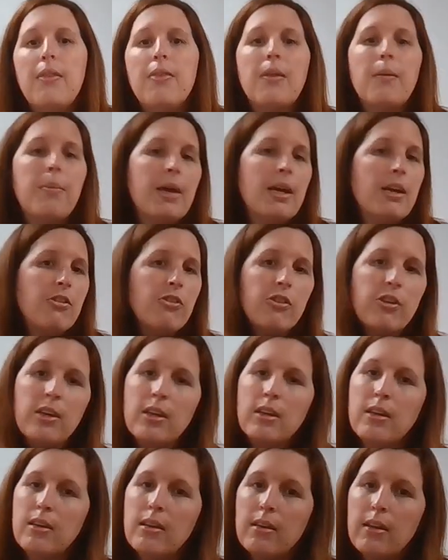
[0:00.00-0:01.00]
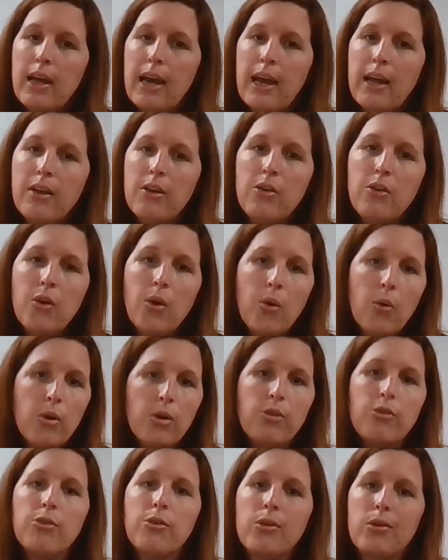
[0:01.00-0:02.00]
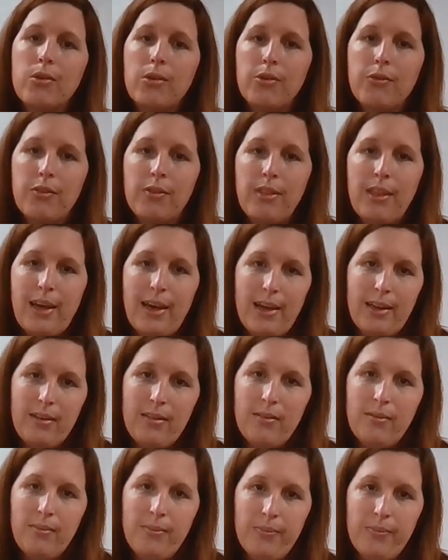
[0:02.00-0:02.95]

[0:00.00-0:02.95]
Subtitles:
The patient had no control over that,